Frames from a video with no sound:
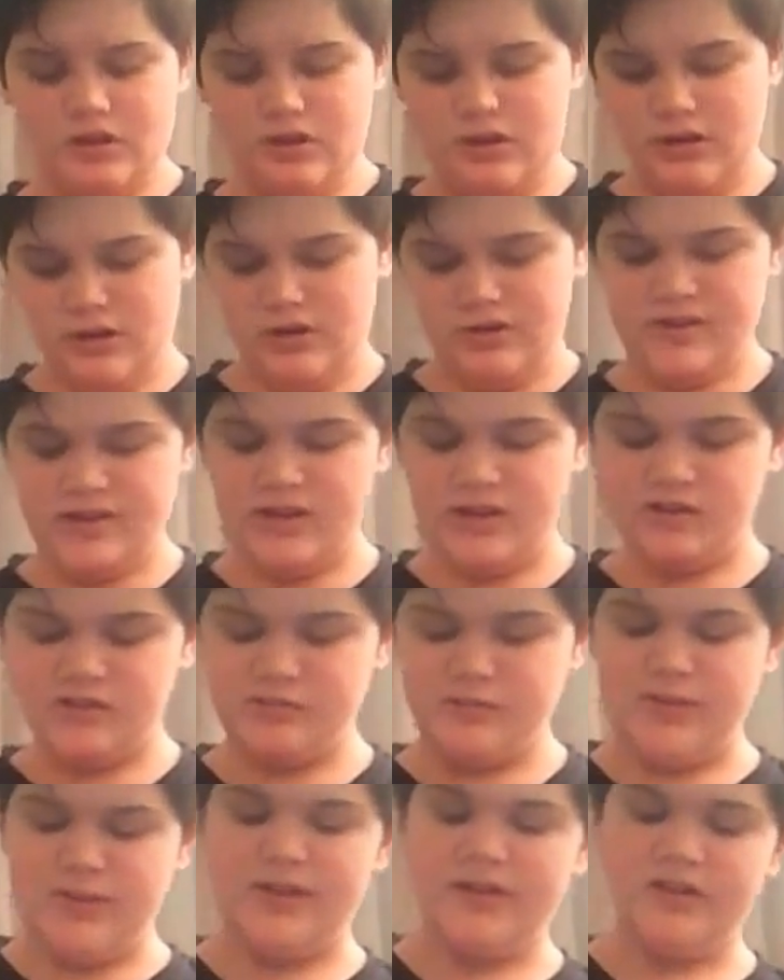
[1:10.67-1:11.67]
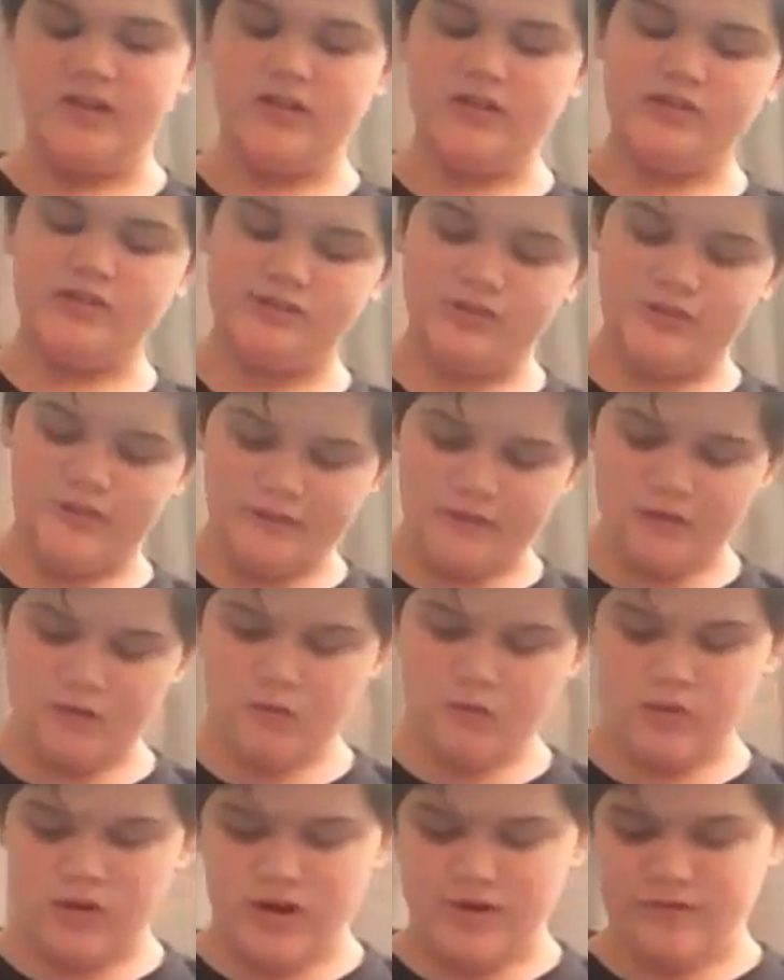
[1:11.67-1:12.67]
Nothing Else Matters,
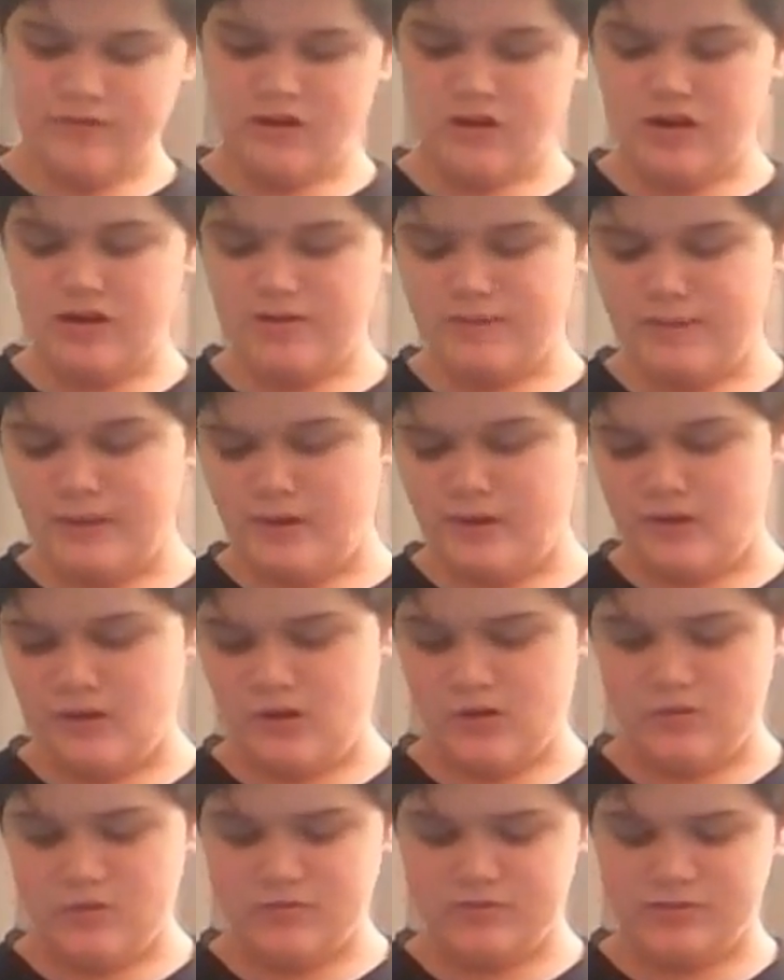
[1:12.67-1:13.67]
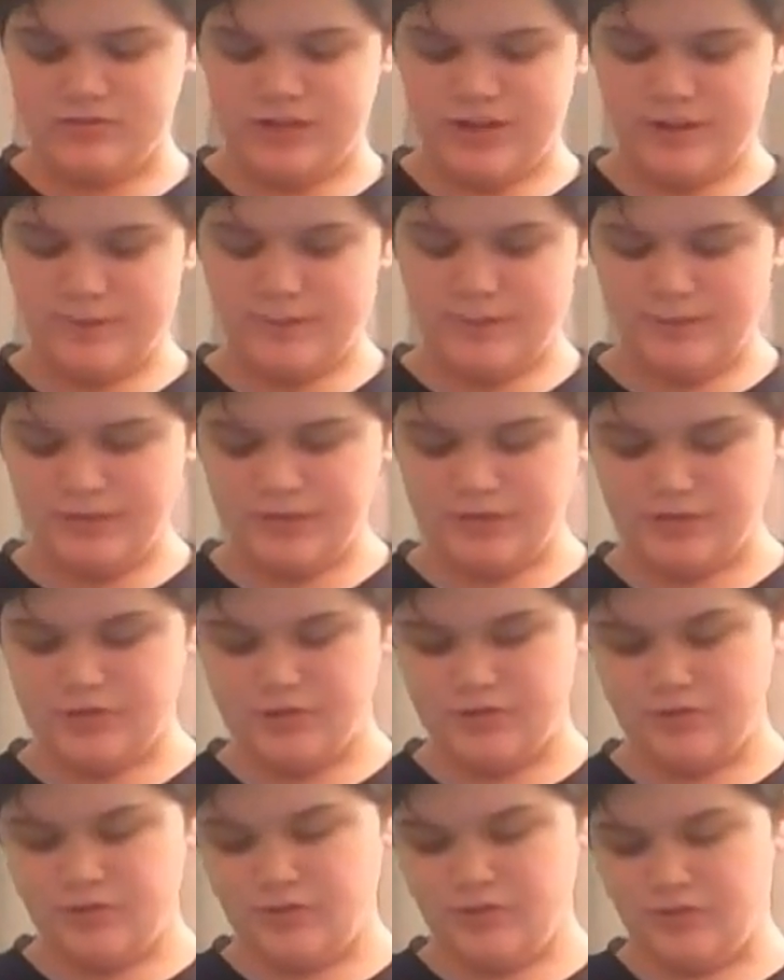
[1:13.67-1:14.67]
Wherever I May Roam, Sad But
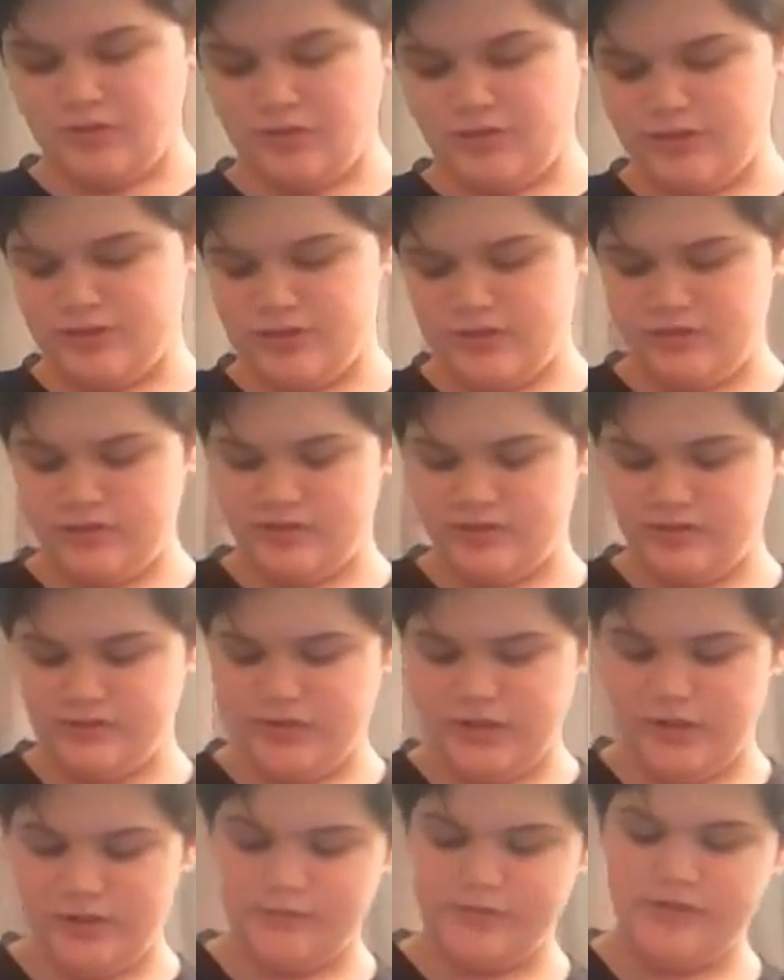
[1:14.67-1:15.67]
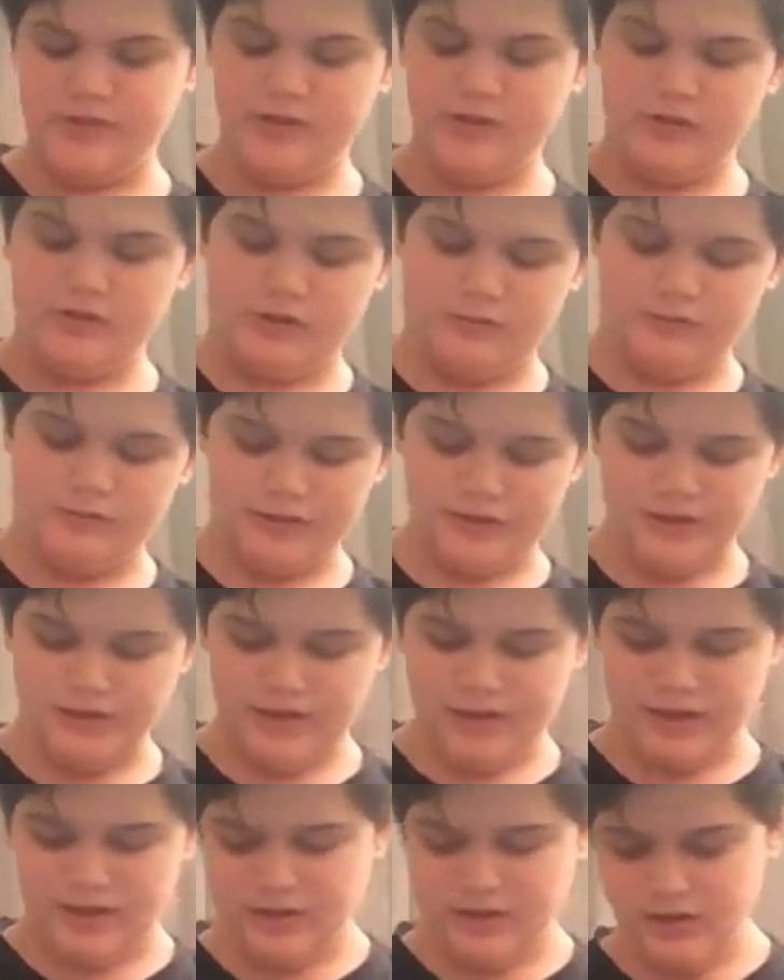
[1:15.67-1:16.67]
True, Until It Sleeps, Hero of the
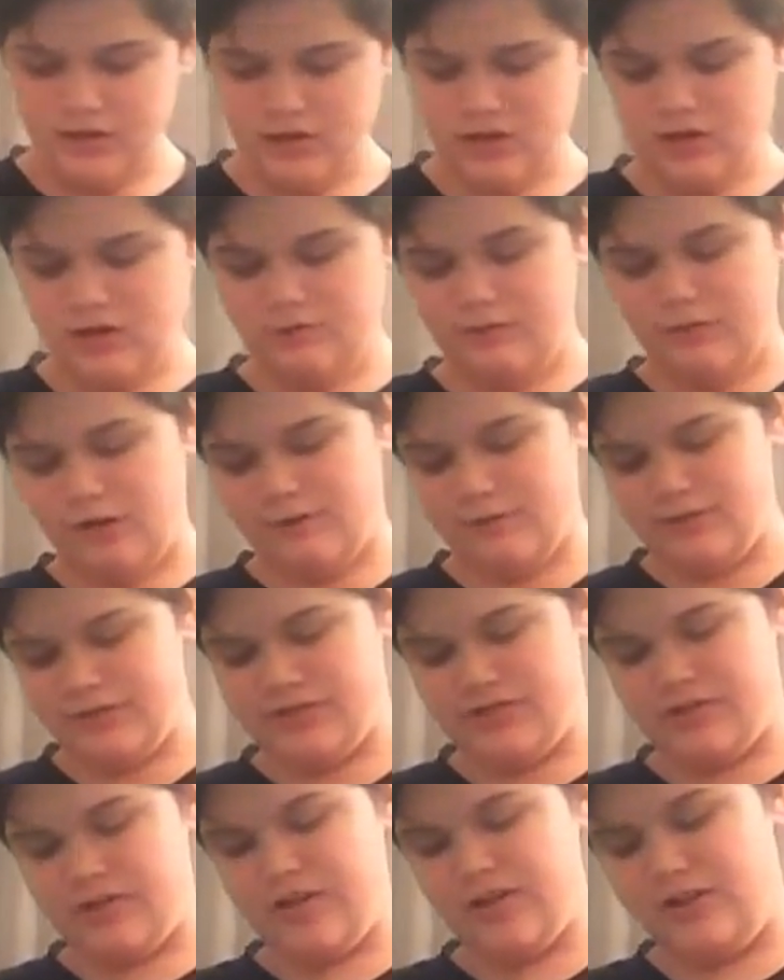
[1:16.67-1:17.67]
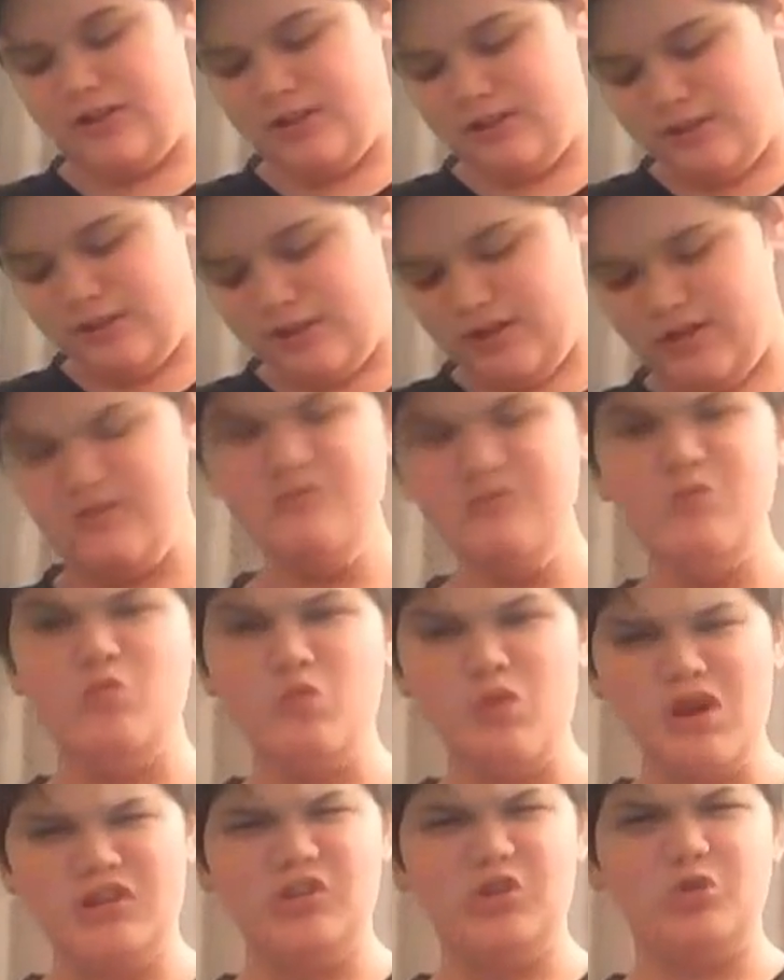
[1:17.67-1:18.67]
Day, Mama Said, King,
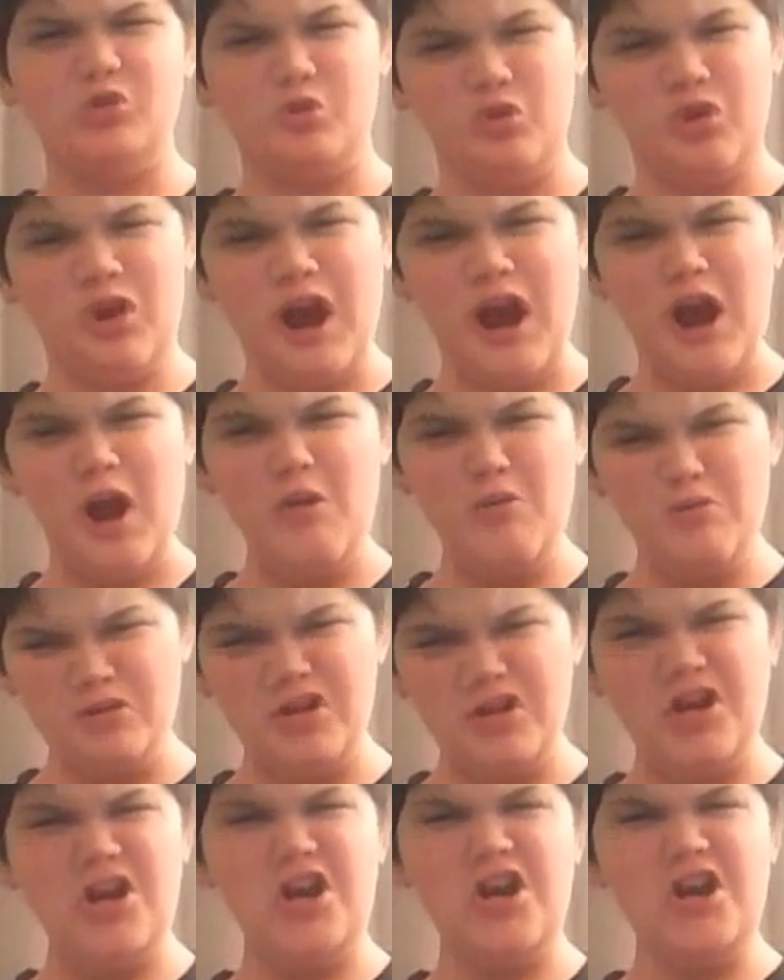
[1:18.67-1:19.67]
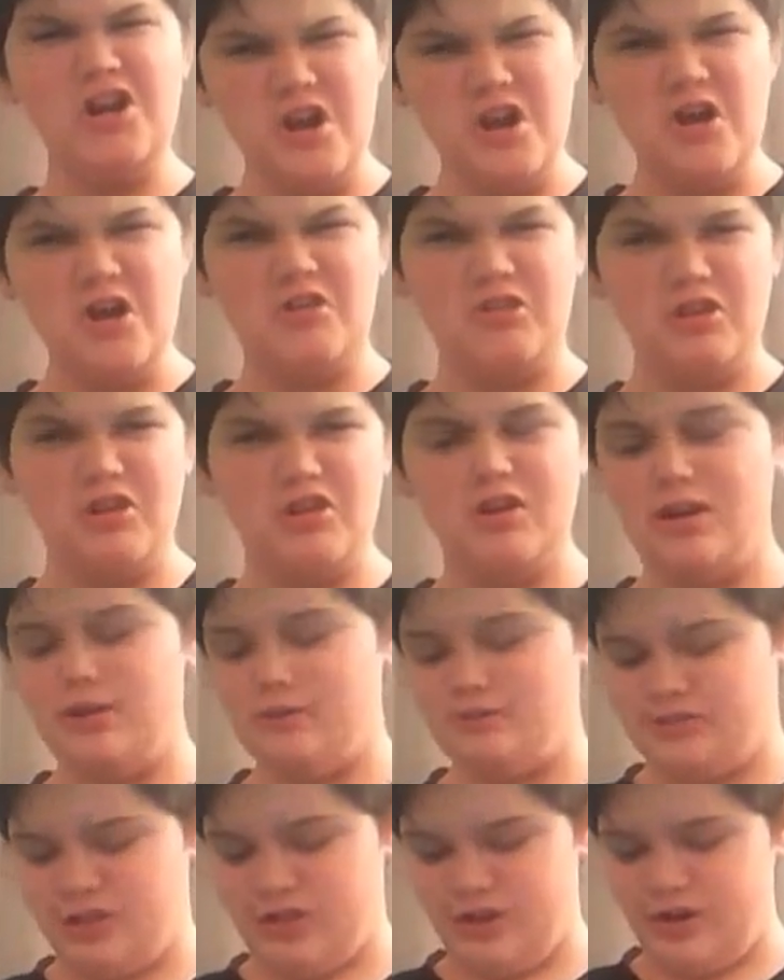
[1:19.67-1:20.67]
Where's Your Crown, King, Nothing.
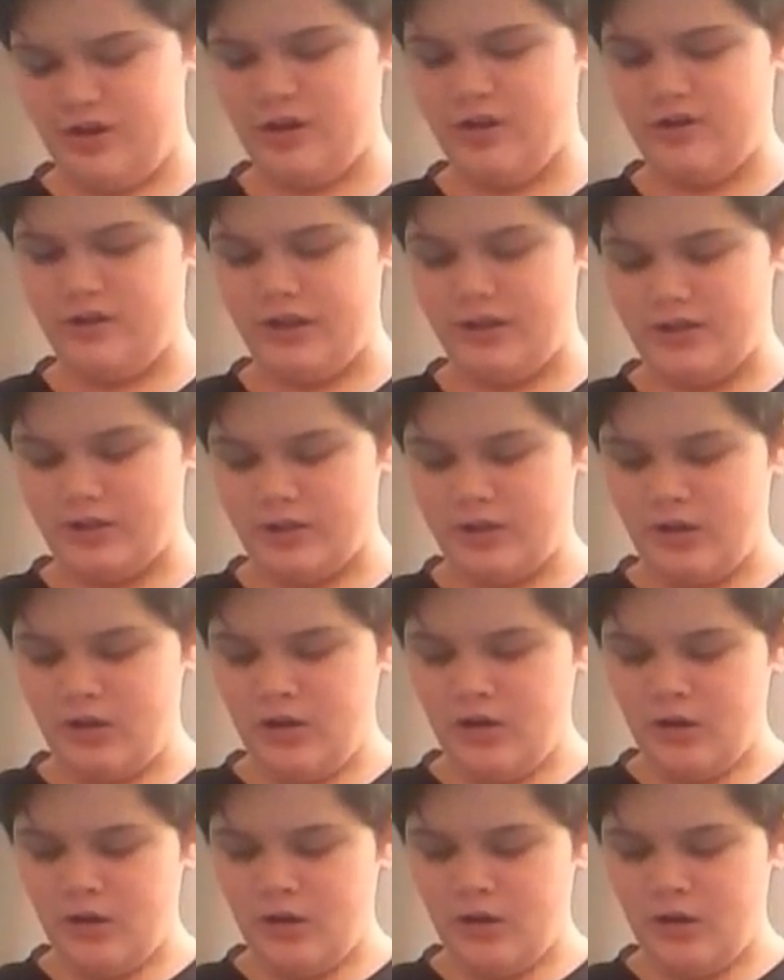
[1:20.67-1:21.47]
I'm sorry, I like that.